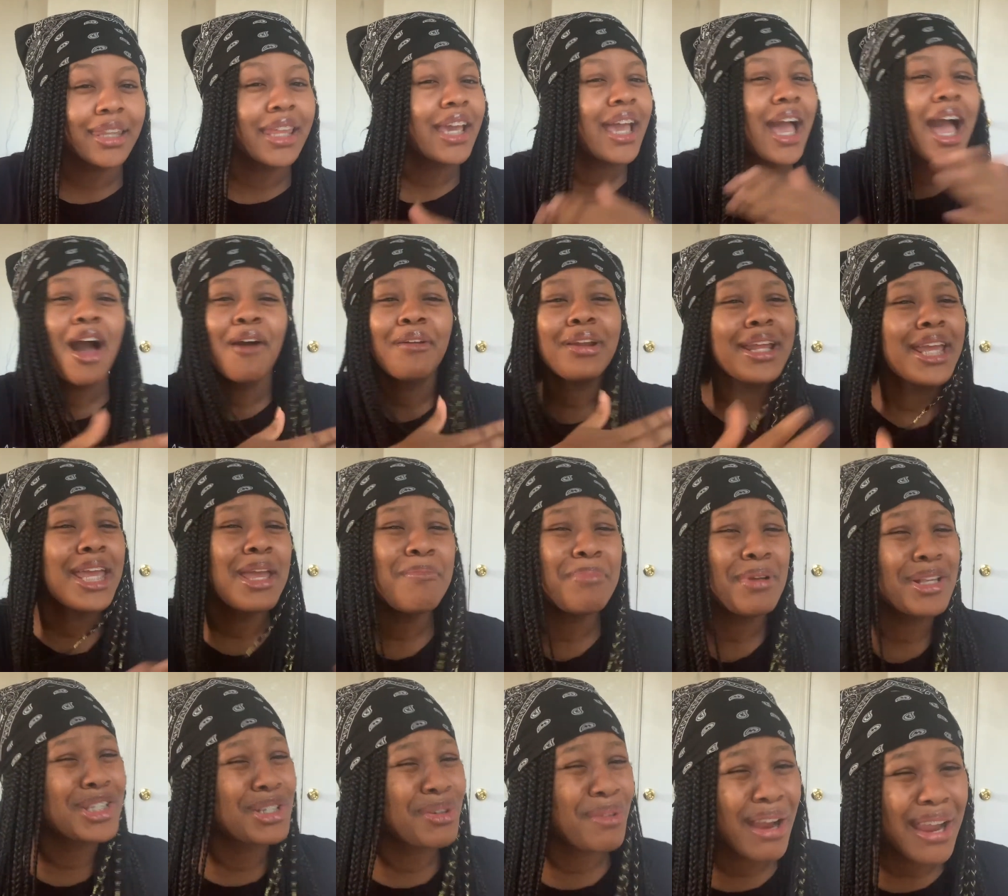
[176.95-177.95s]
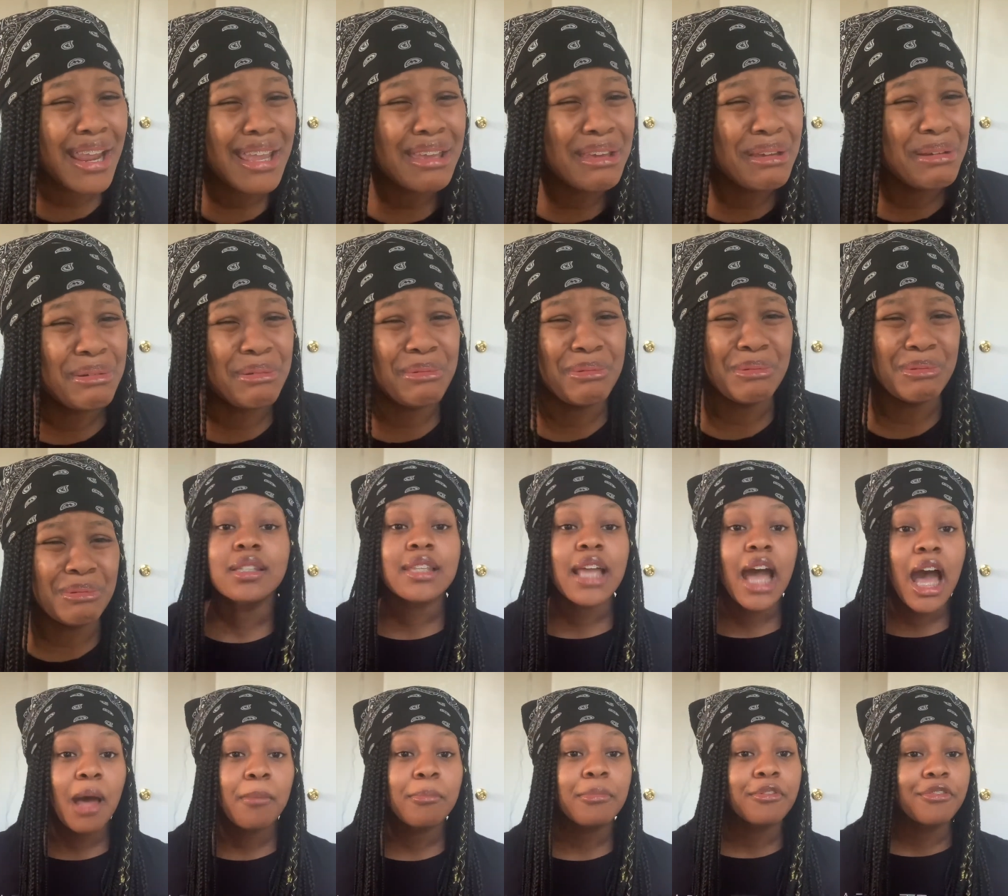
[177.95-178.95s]
Like, how did he betray you?
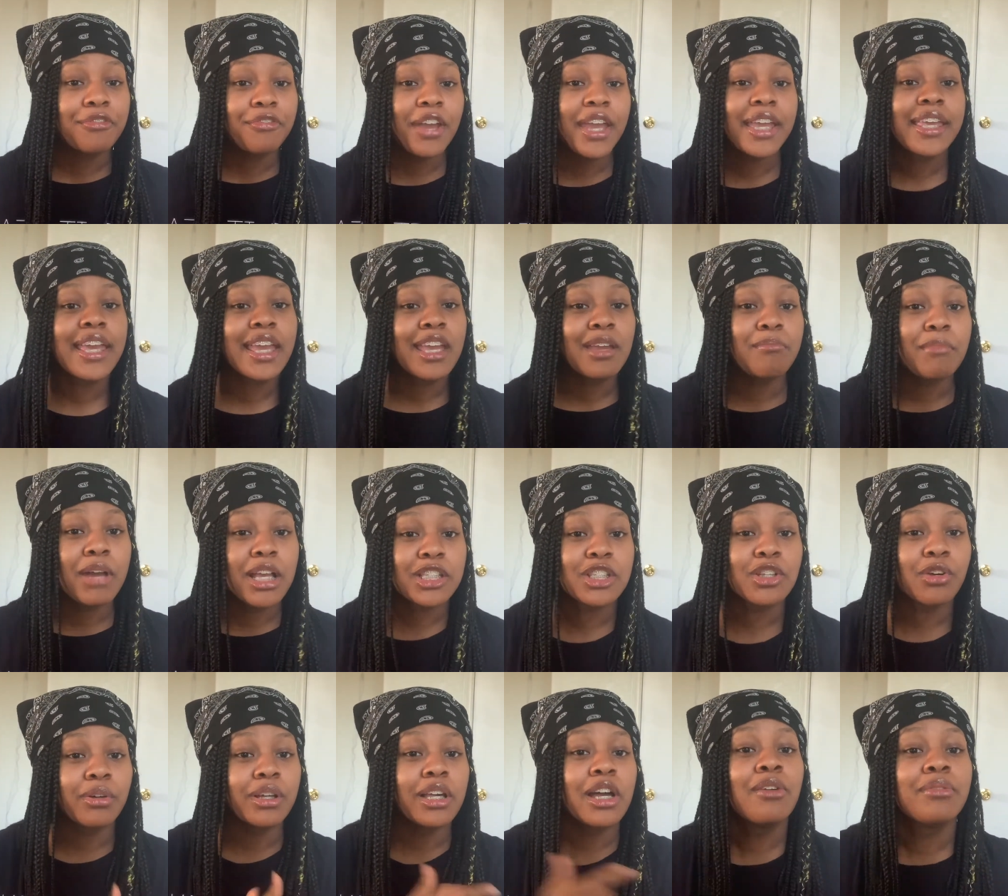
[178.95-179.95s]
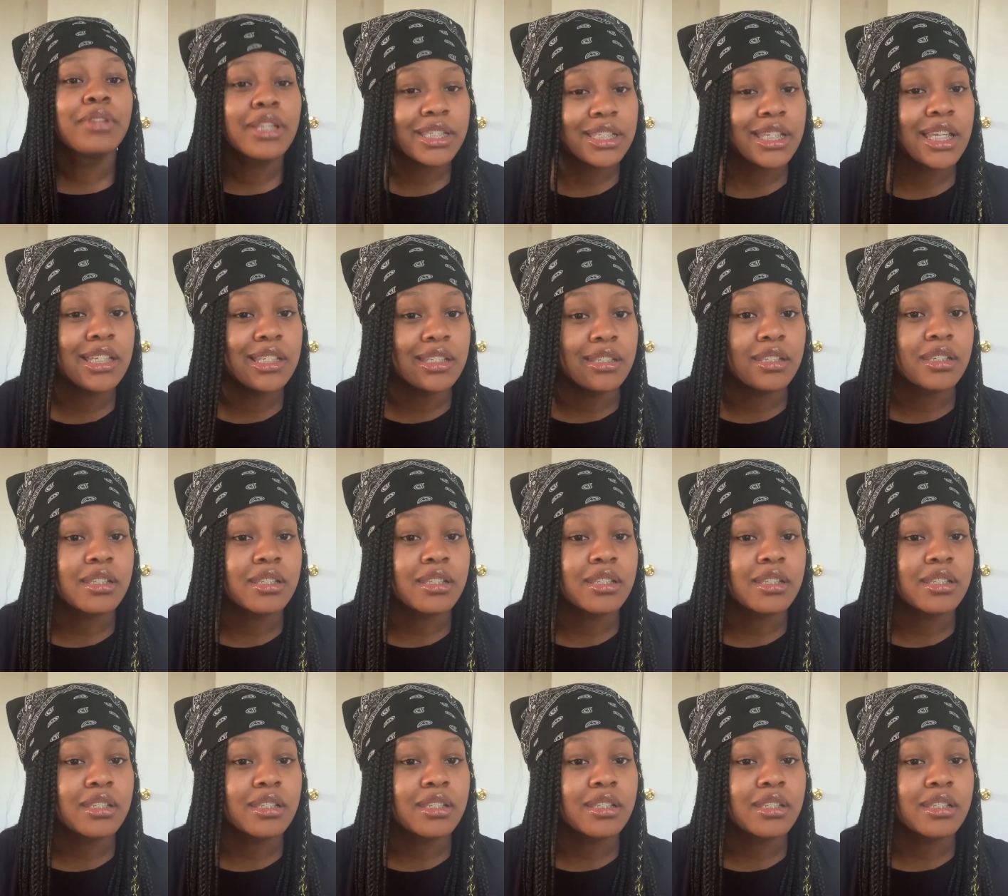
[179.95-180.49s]
Stop faking mental illnesses.